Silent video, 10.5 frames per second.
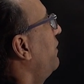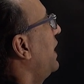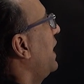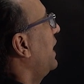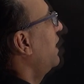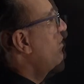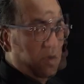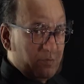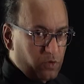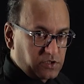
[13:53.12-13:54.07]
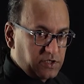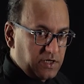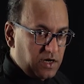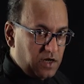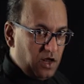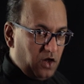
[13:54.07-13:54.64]
will have
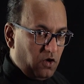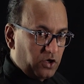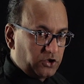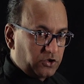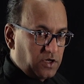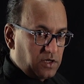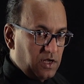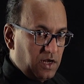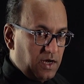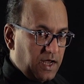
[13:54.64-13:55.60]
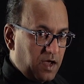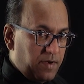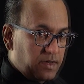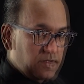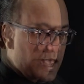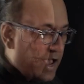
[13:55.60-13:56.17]
posterior longitudinal
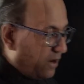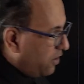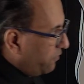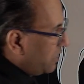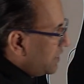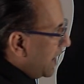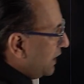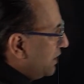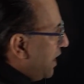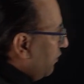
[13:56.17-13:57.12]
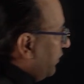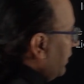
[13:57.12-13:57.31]
ligament. Along with that, now we